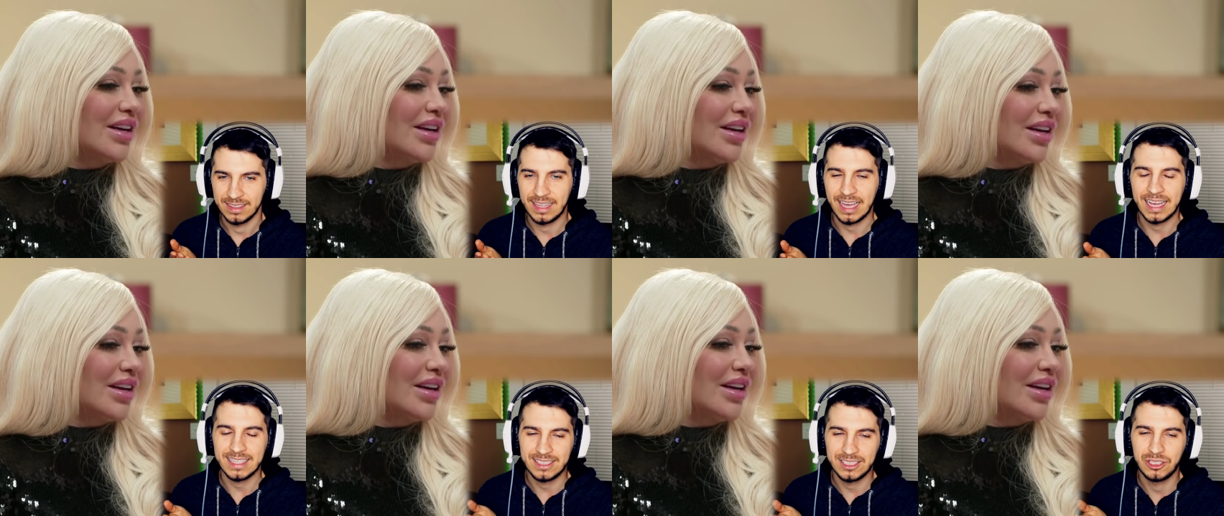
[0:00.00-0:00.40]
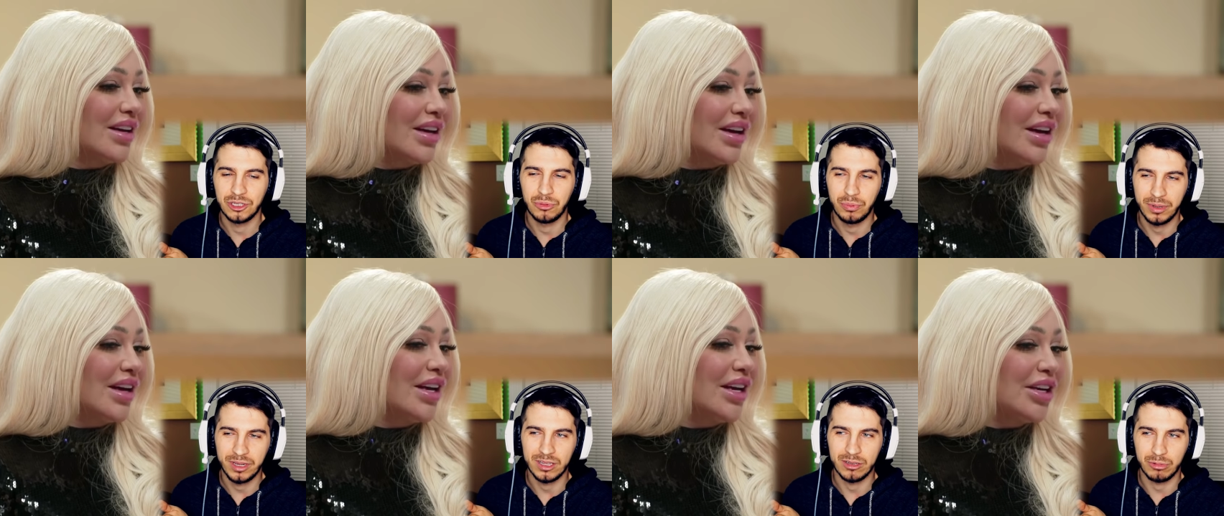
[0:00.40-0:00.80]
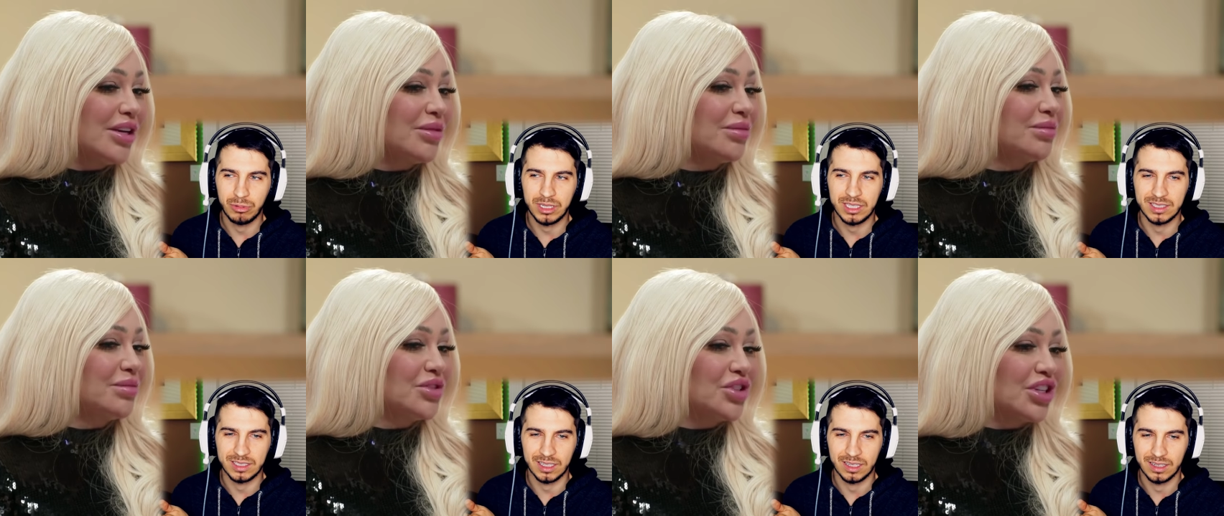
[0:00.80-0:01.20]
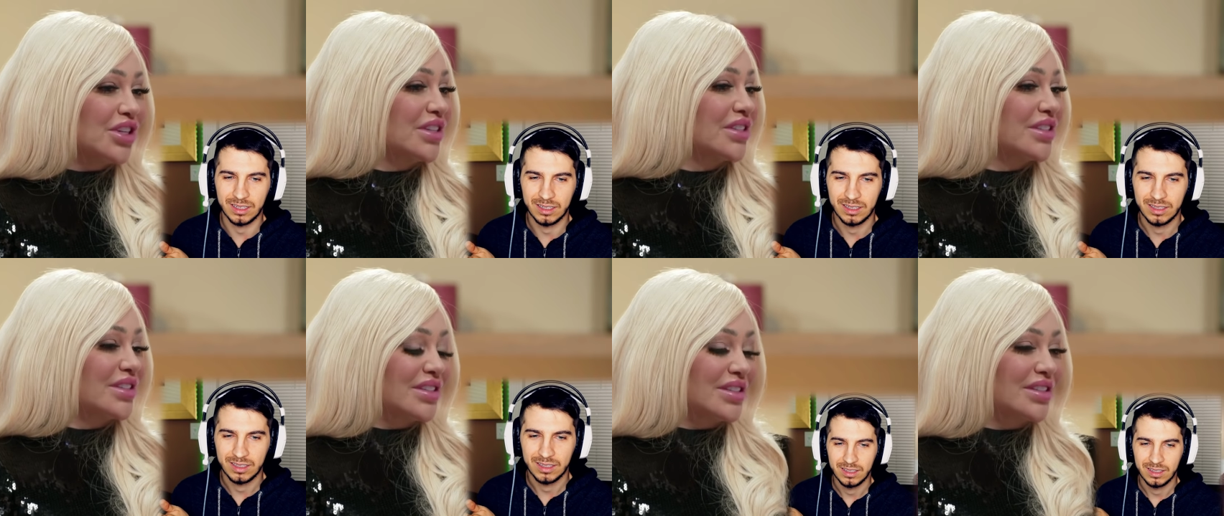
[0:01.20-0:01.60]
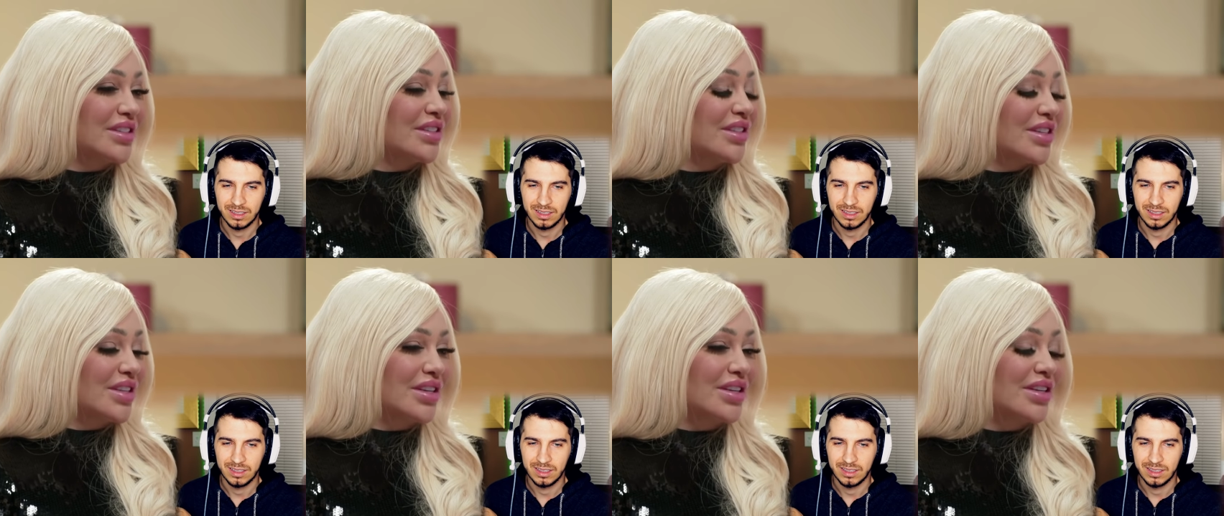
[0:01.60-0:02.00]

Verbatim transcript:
Speaker 1: That's the real reason. Just